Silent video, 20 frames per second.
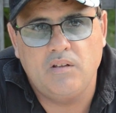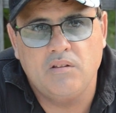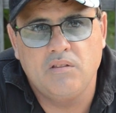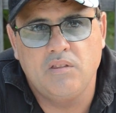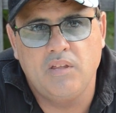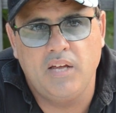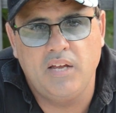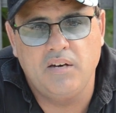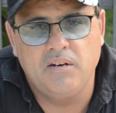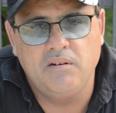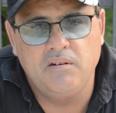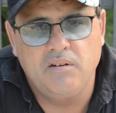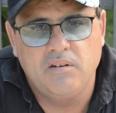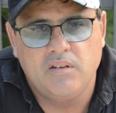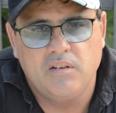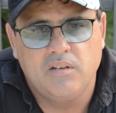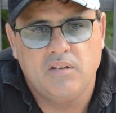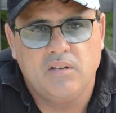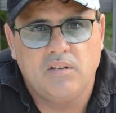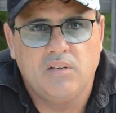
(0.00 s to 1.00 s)
Then
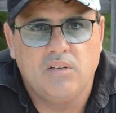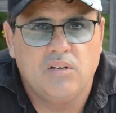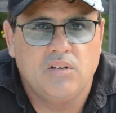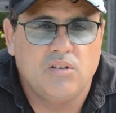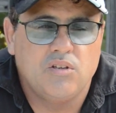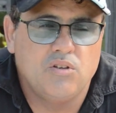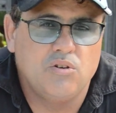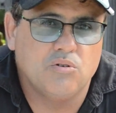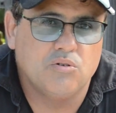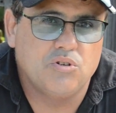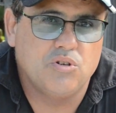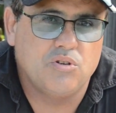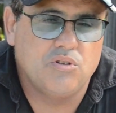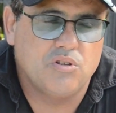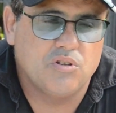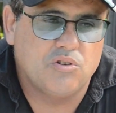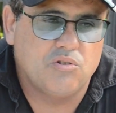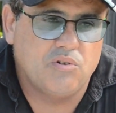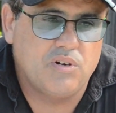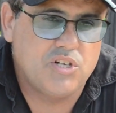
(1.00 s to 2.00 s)
you'll do
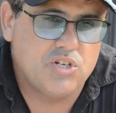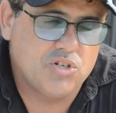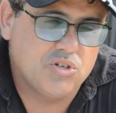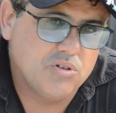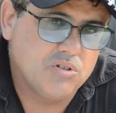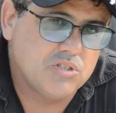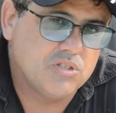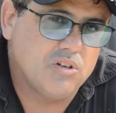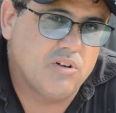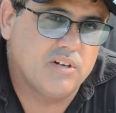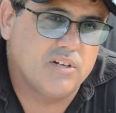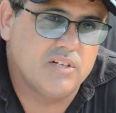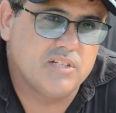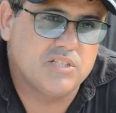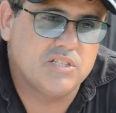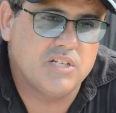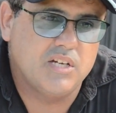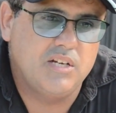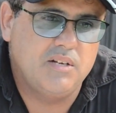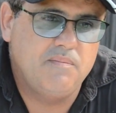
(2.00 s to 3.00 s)
the 3 shoots like I
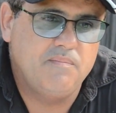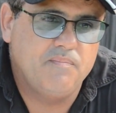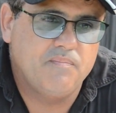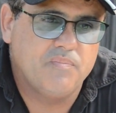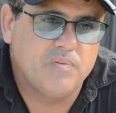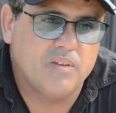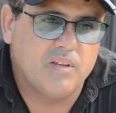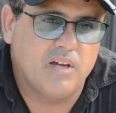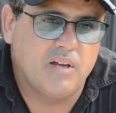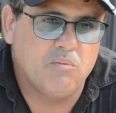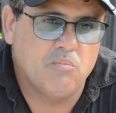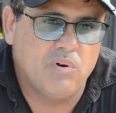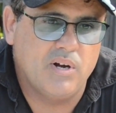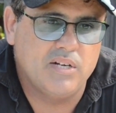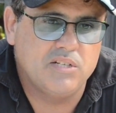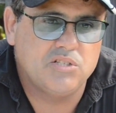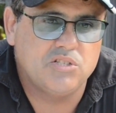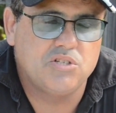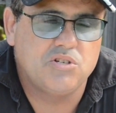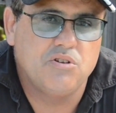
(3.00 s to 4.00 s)
said, and
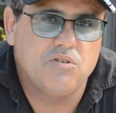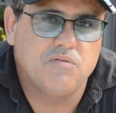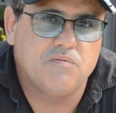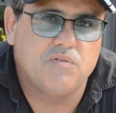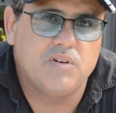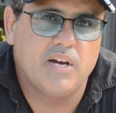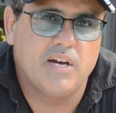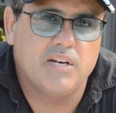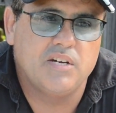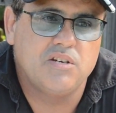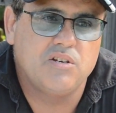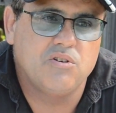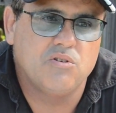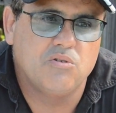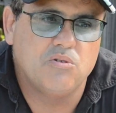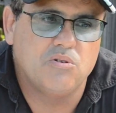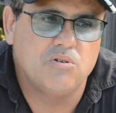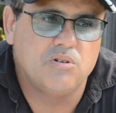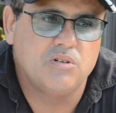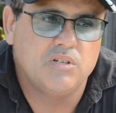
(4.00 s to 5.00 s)
once you've done
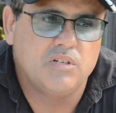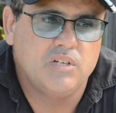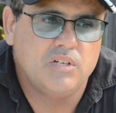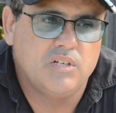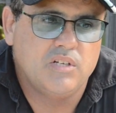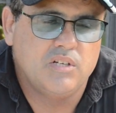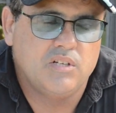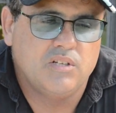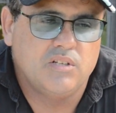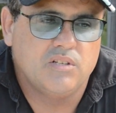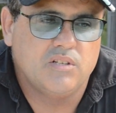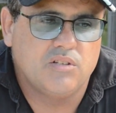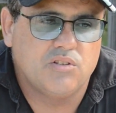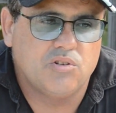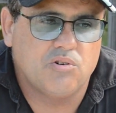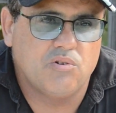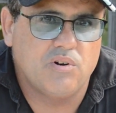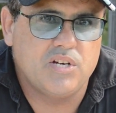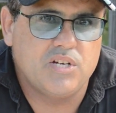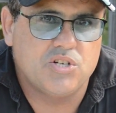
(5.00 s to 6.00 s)
your
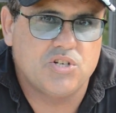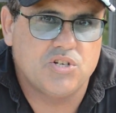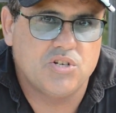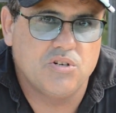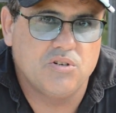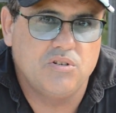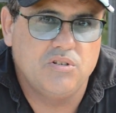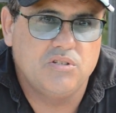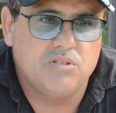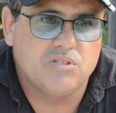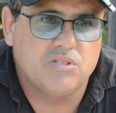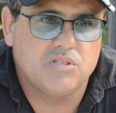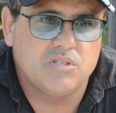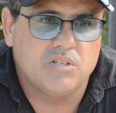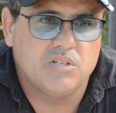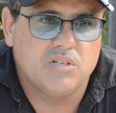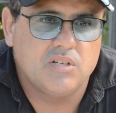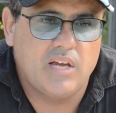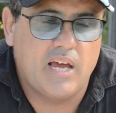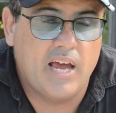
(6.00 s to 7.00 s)
3 shoots
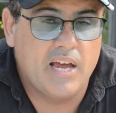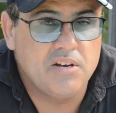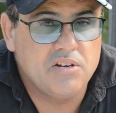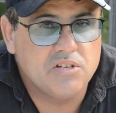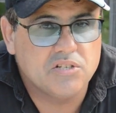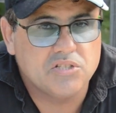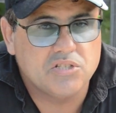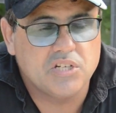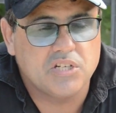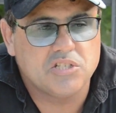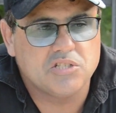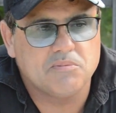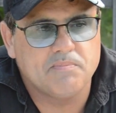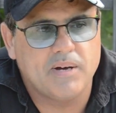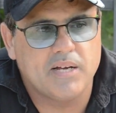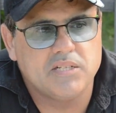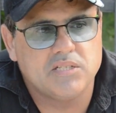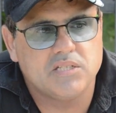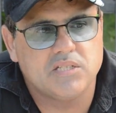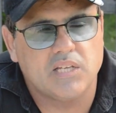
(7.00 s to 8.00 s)
and your 6
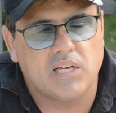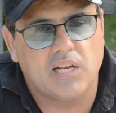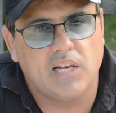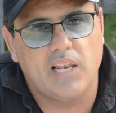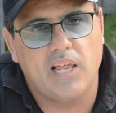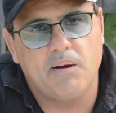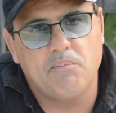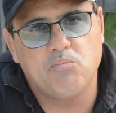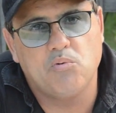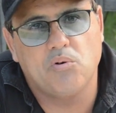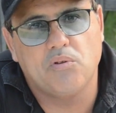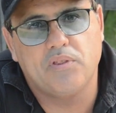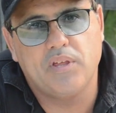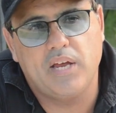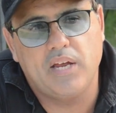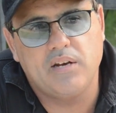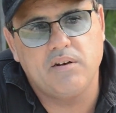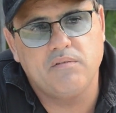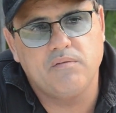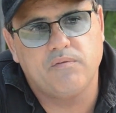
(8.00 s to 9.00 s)
months, the club will
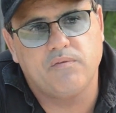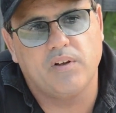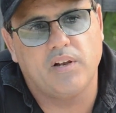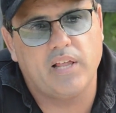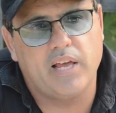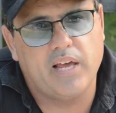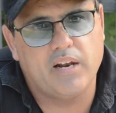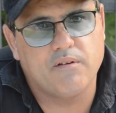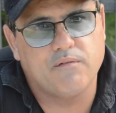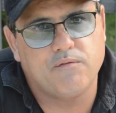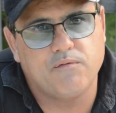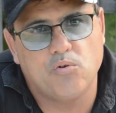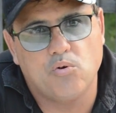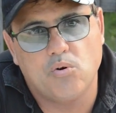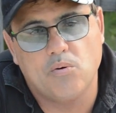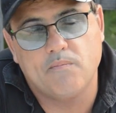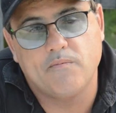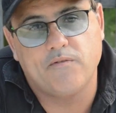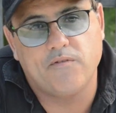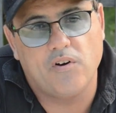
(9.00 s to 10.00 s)
then fill out a
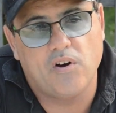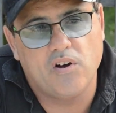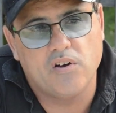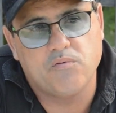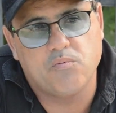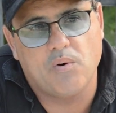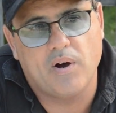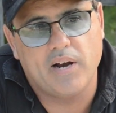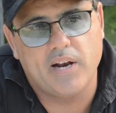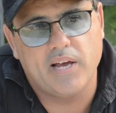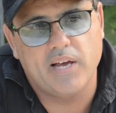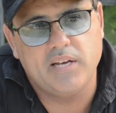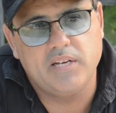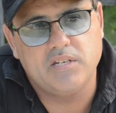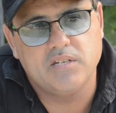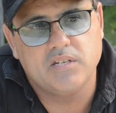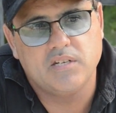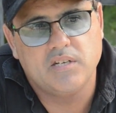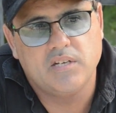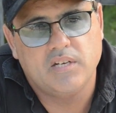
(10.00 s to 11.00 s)
form 518.